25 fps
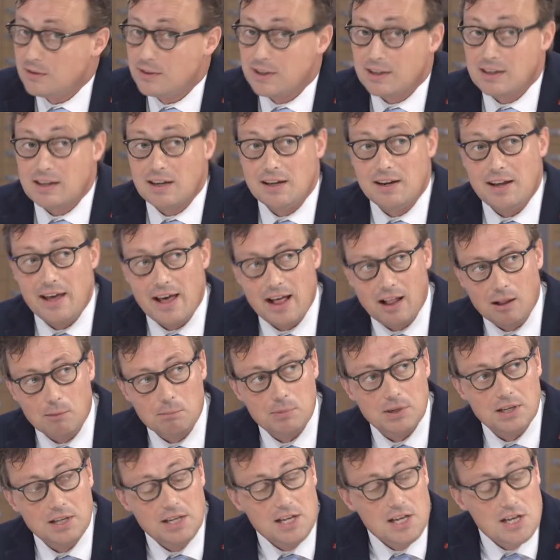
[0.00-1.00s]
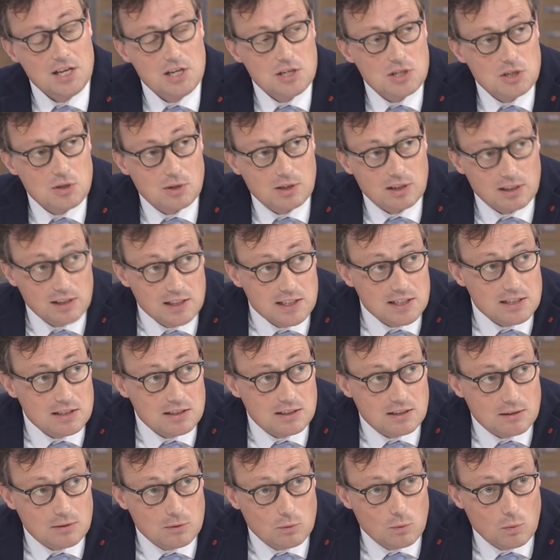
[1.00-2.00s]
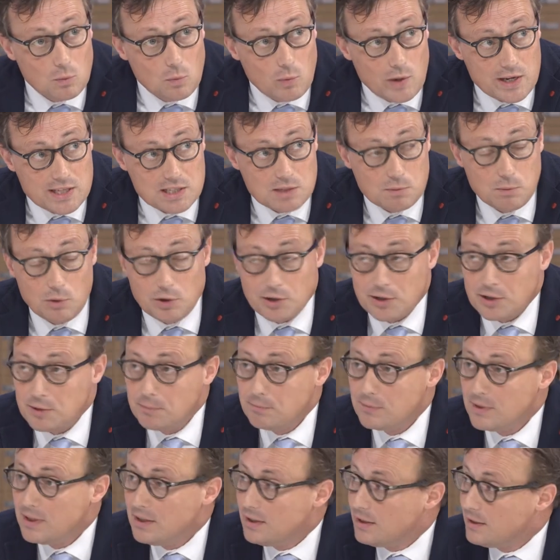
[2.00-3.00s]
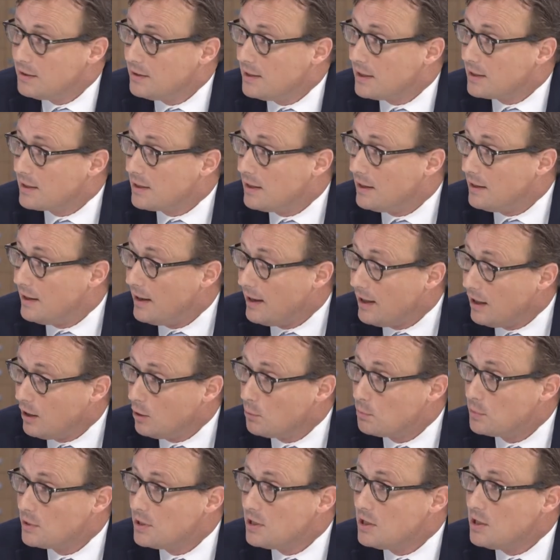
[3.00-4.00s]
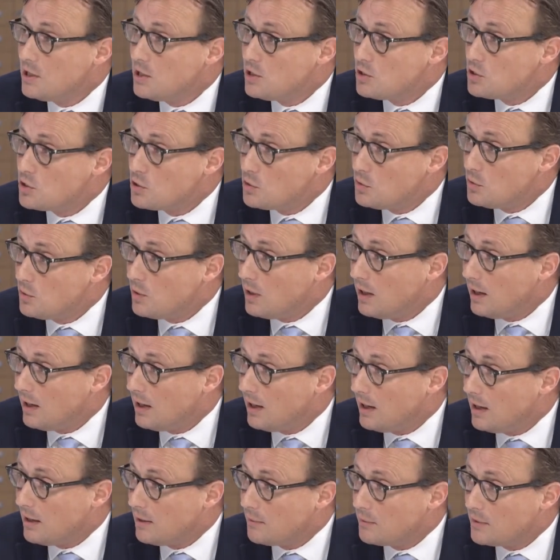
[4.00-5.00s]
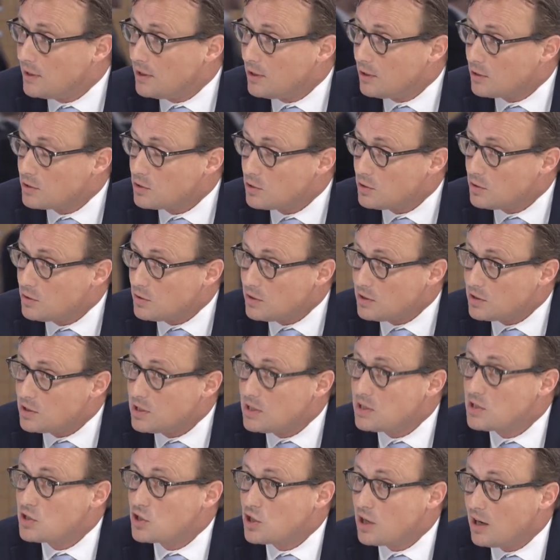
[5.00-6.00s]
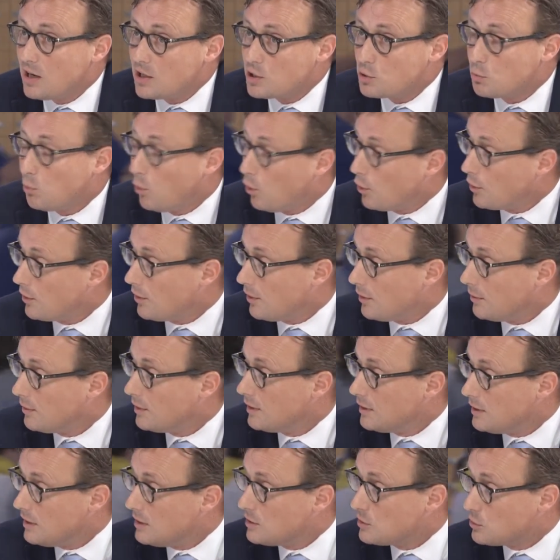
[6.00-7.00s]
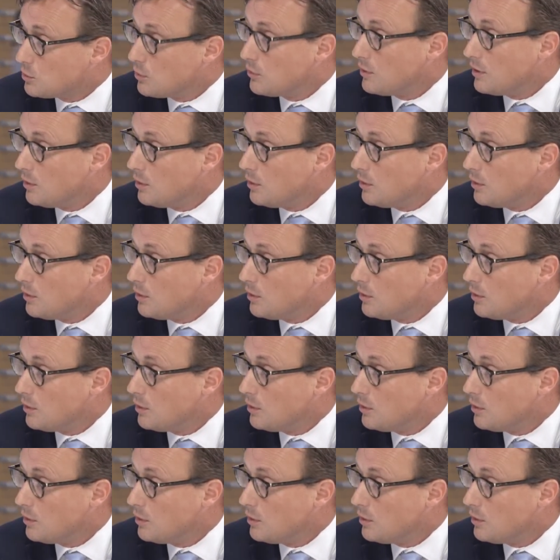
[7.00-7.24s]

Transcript: They can help to clean wastewater. They can help to, uh, you know, to, to discharge water to the